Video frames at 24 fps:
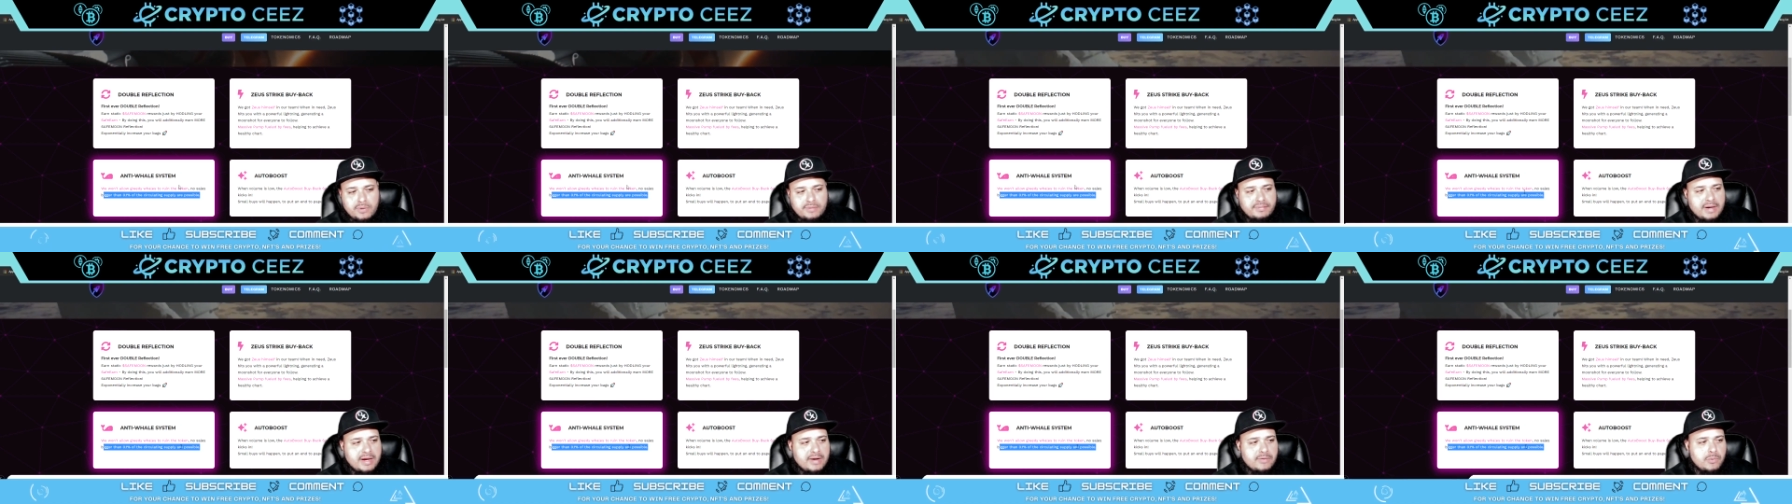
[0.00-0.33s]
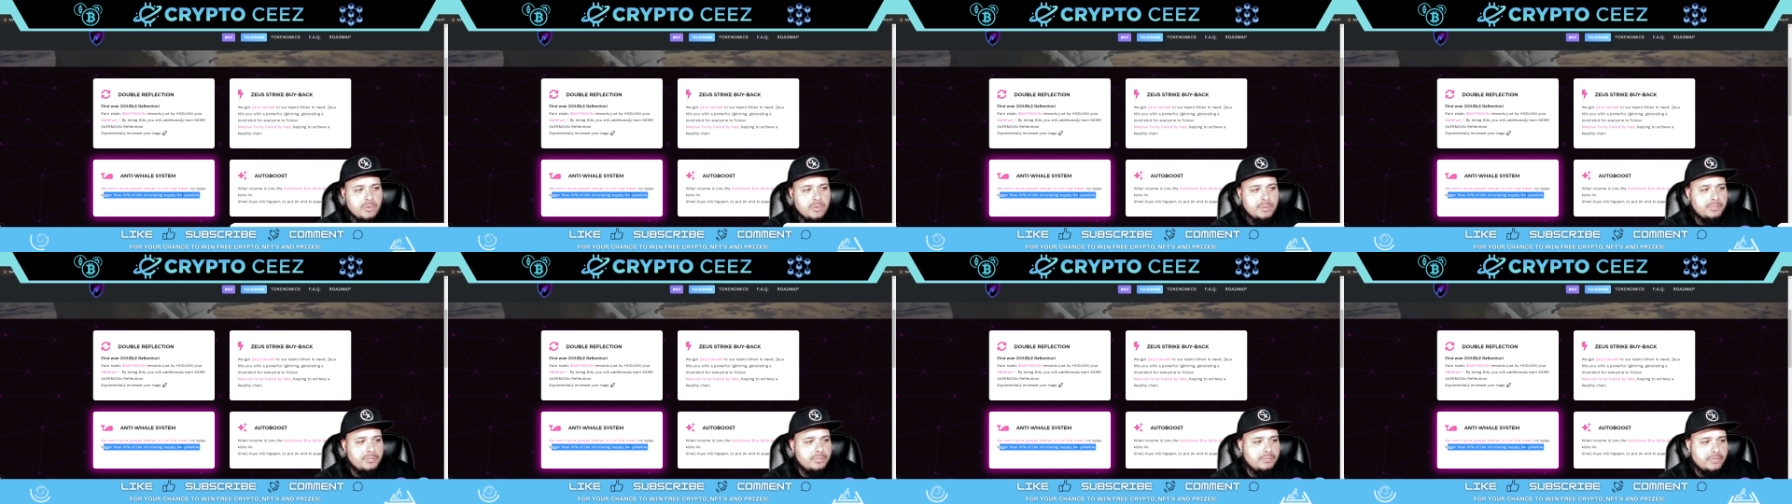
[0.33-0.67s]

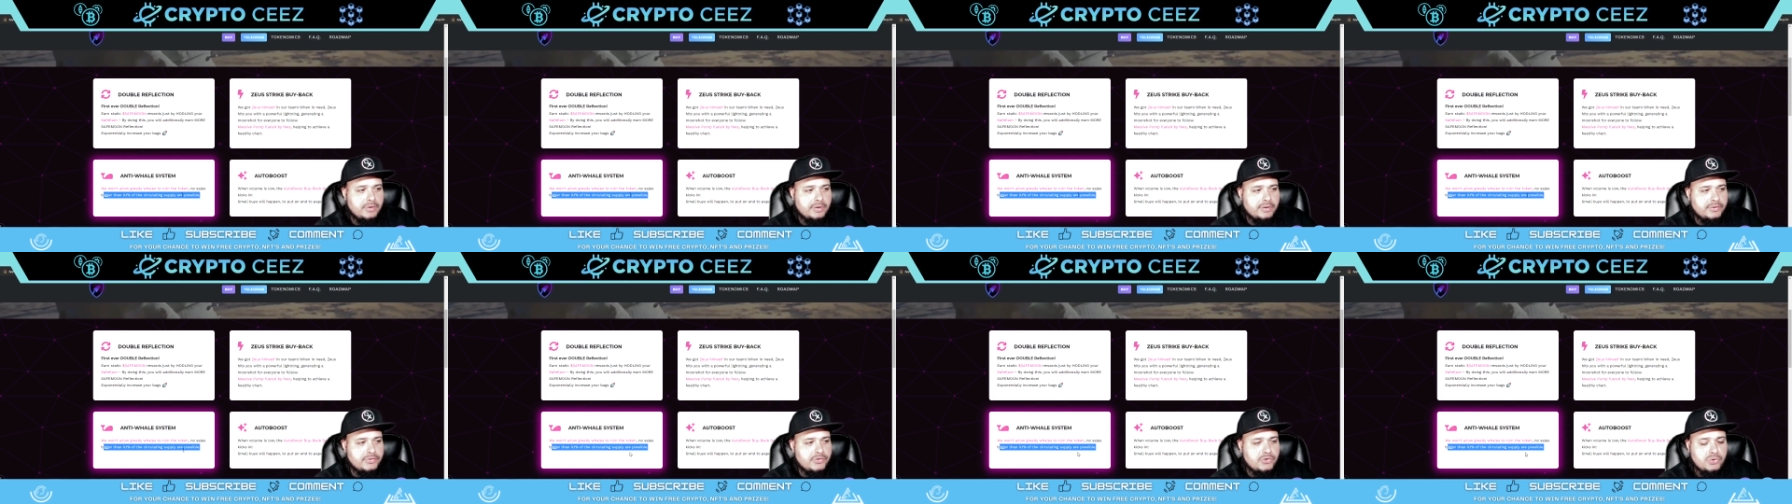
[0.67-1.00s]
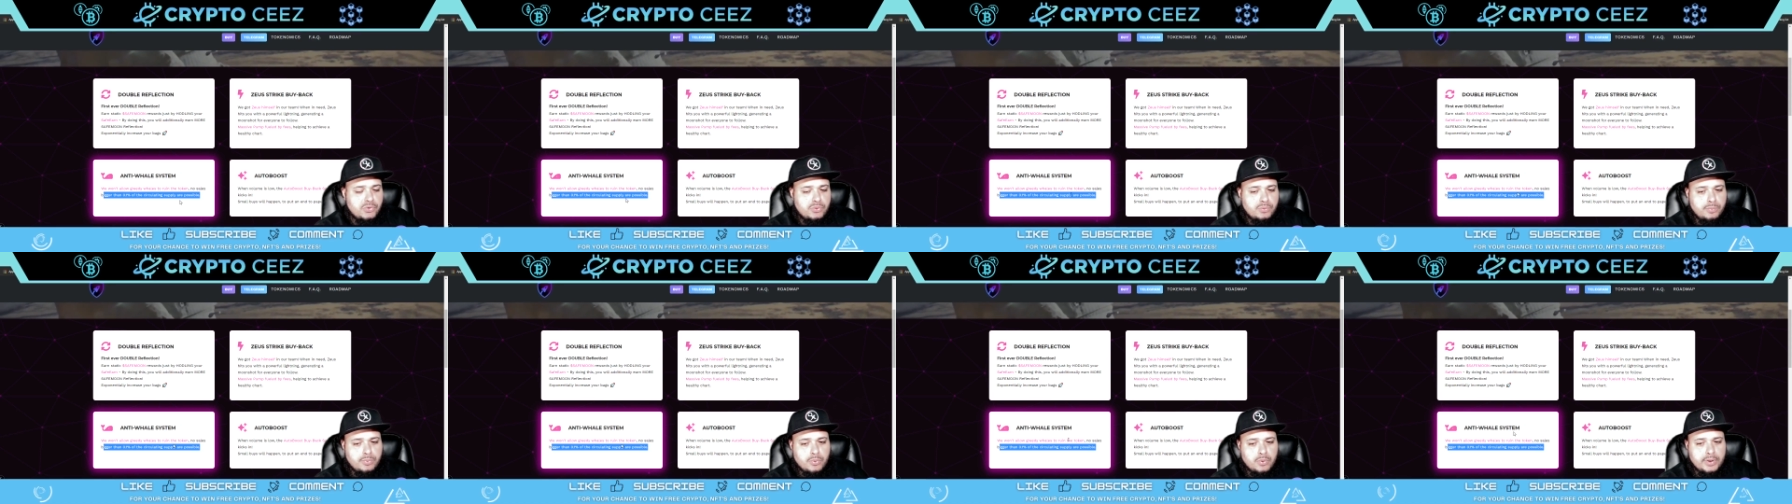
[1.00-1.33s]

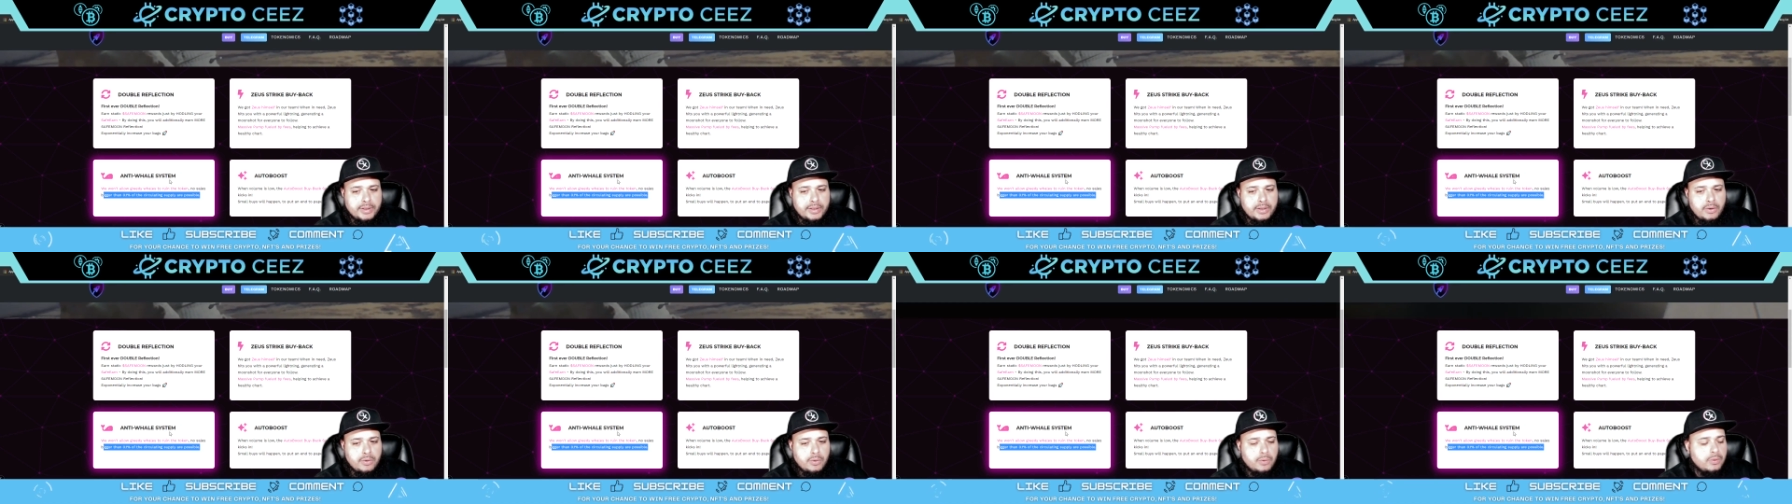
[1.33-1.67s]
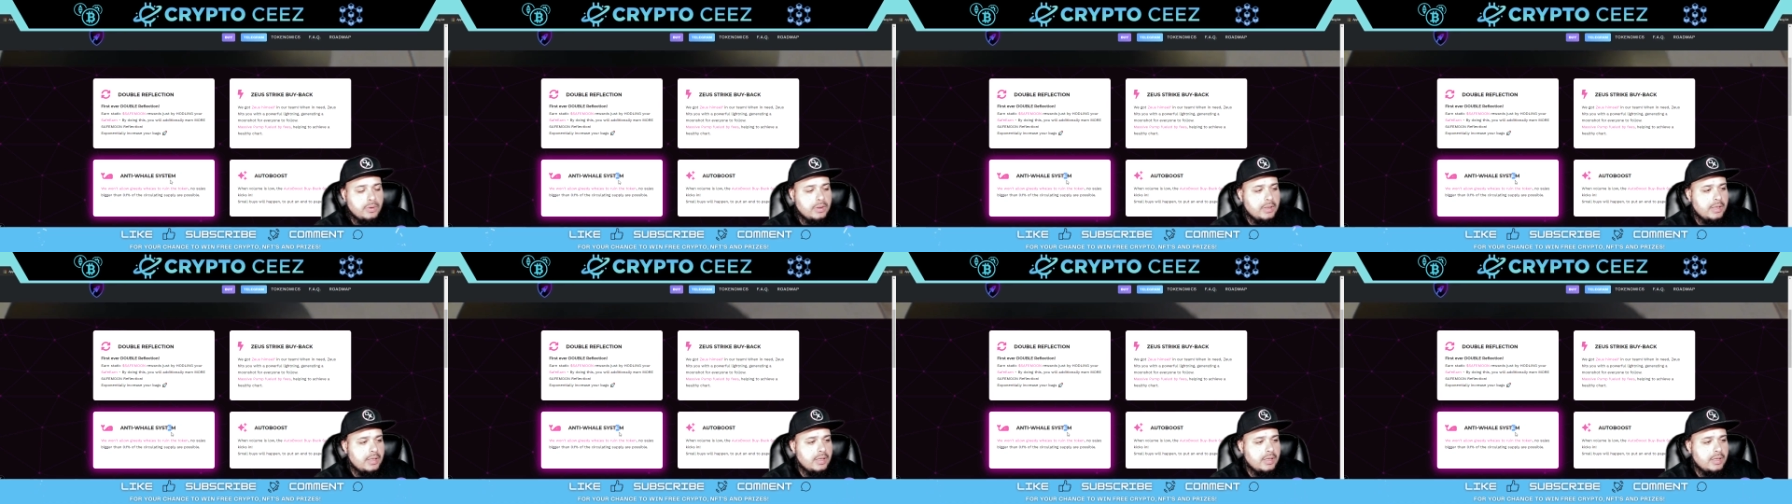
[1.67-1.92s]
2.0